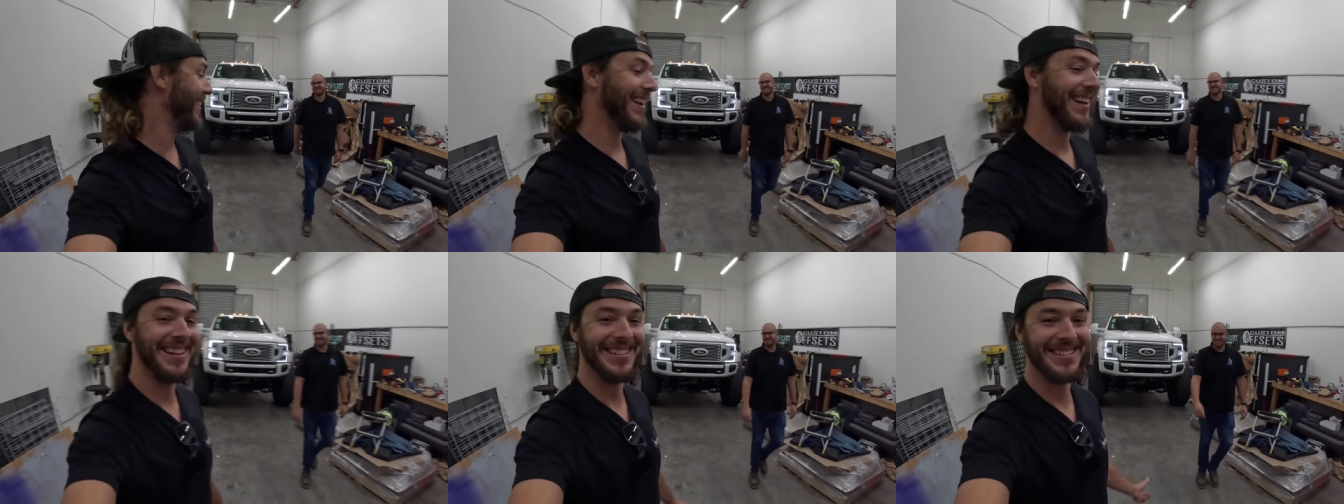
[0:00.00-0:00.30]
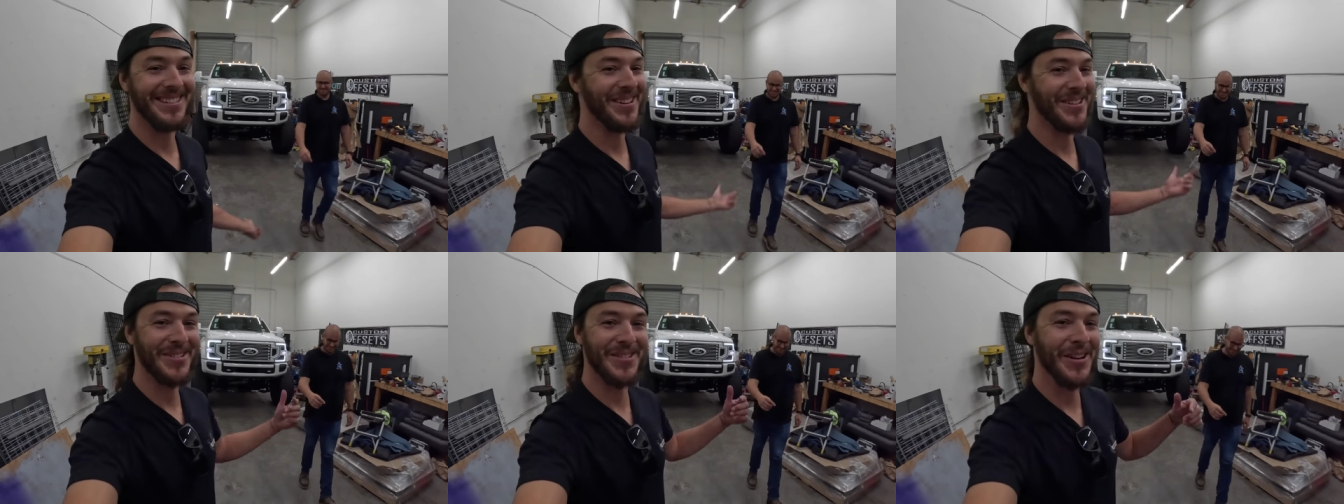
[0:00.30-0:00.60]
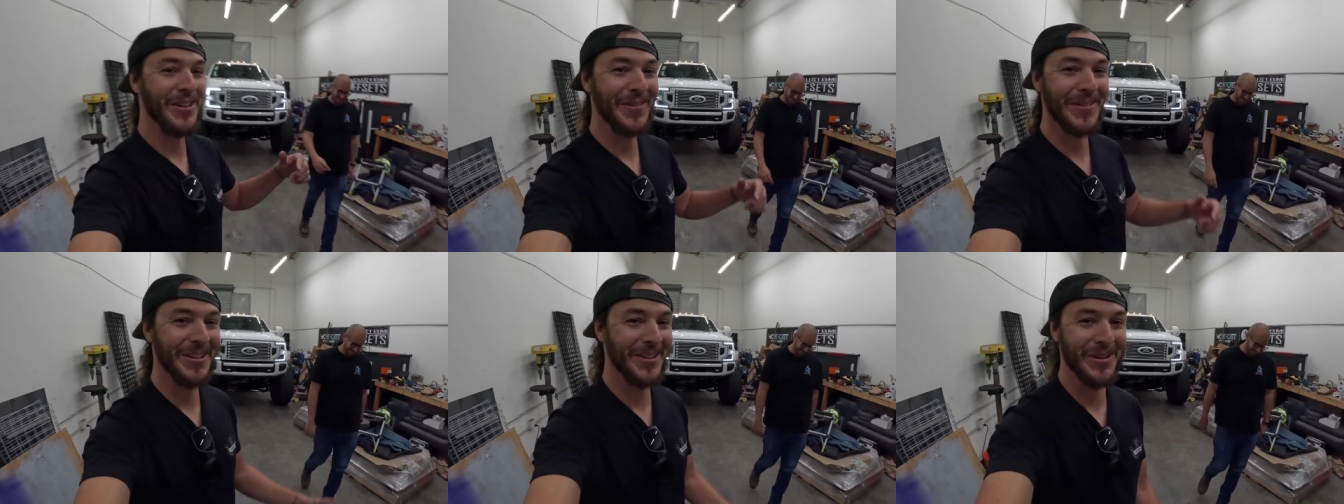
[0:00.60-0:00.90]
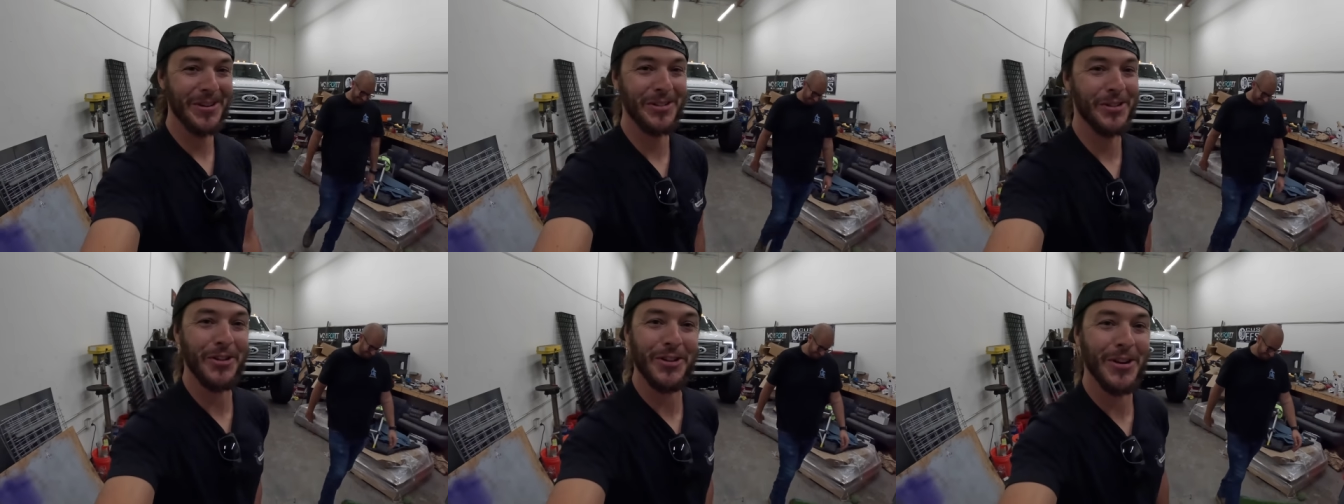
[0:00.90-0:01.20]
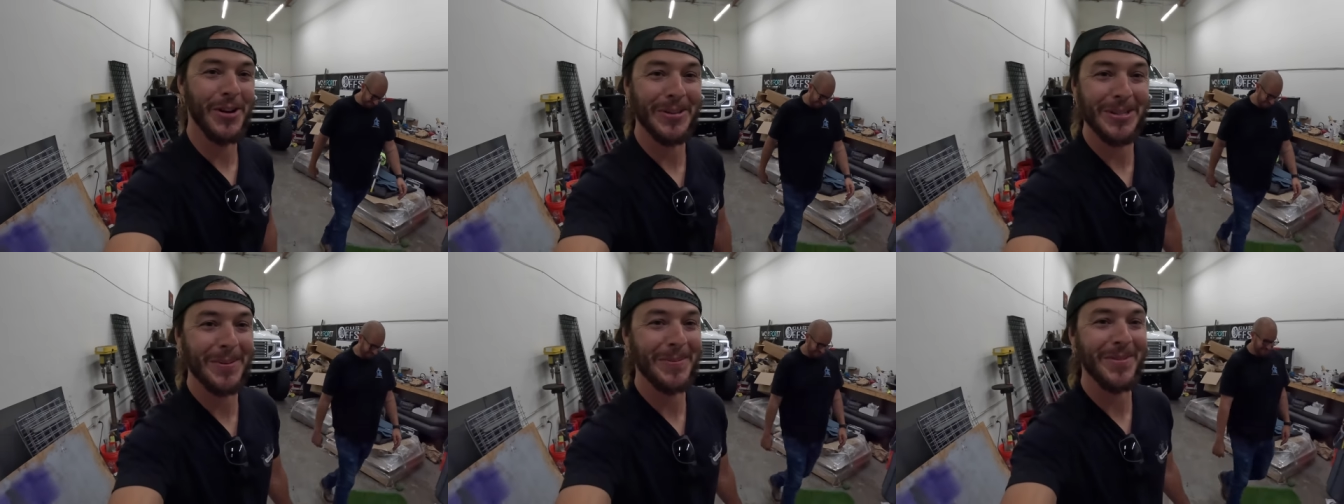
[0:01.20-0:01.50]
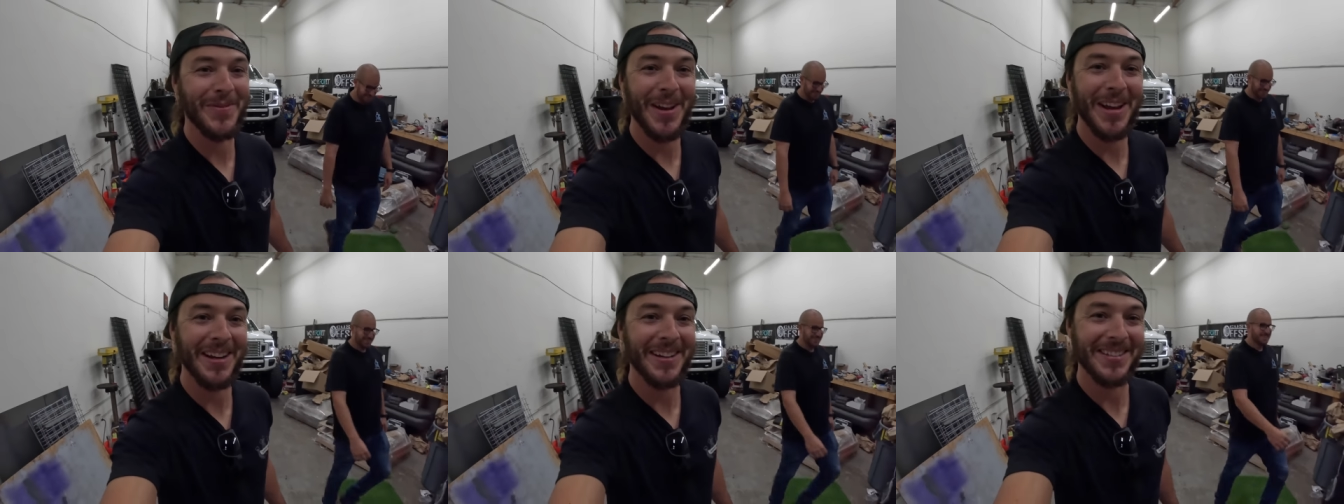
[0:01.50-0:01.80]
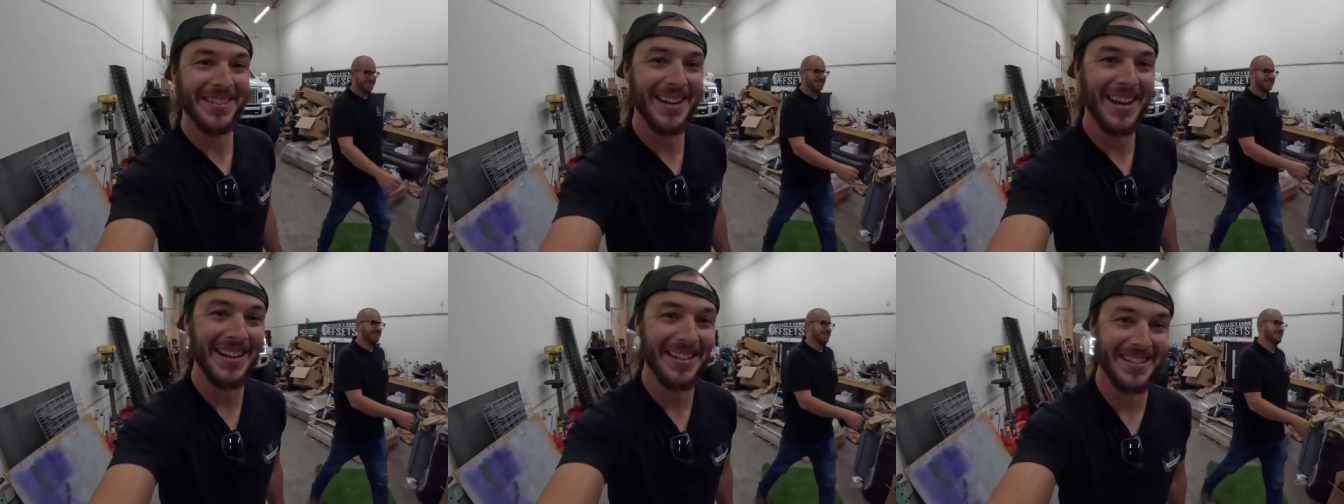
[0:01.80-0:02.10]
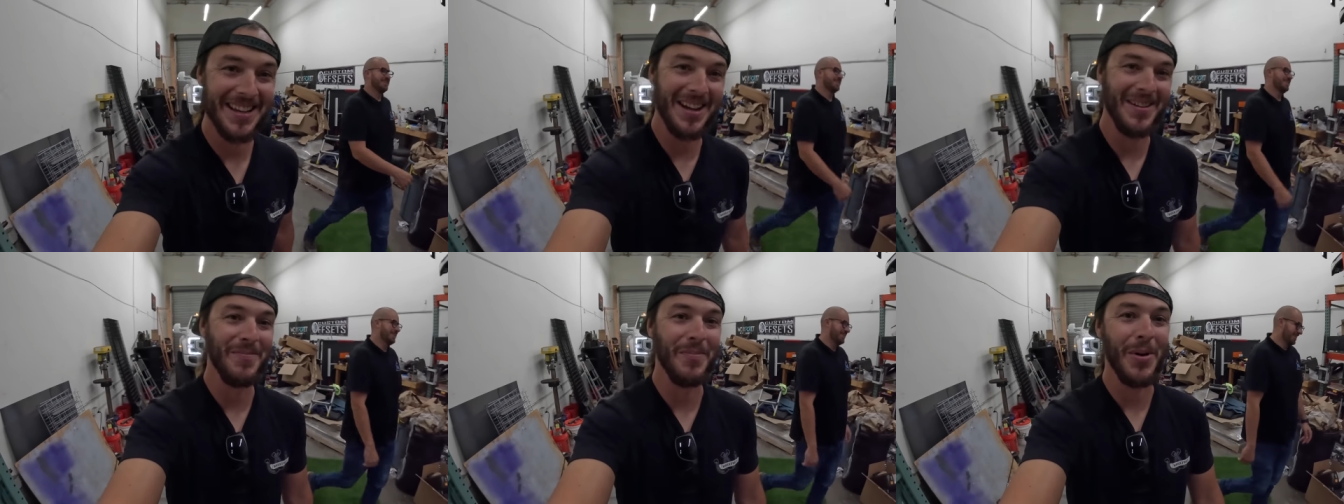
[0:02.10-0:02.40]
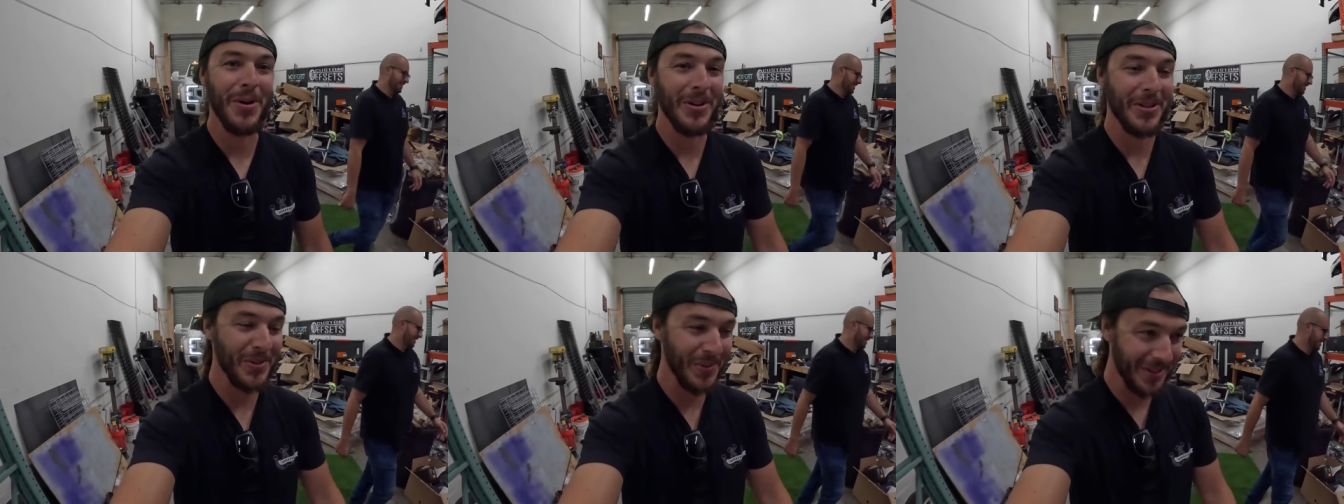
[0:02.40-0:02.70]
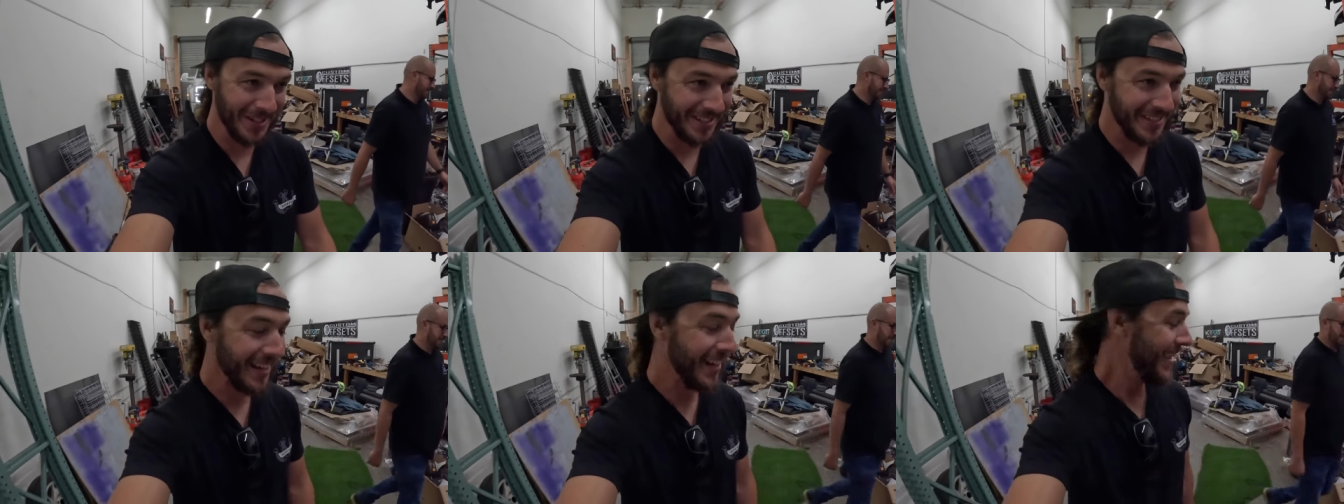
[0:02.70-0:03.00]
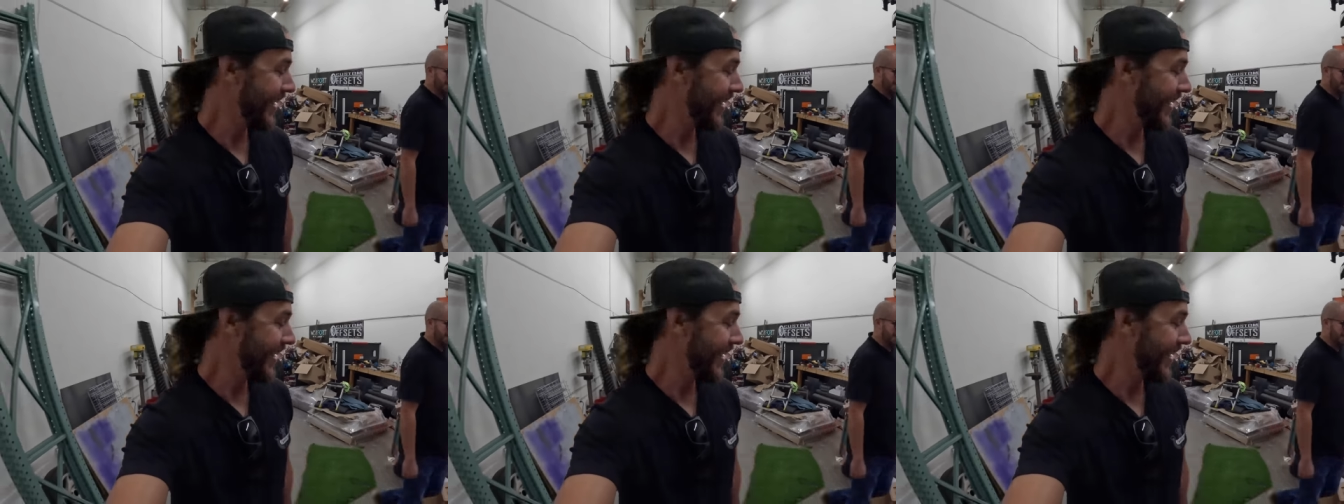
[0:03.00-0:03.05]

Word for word: Yeah, it's no stress for you. Chris just shows up to Vegas and hangs out and parties with us.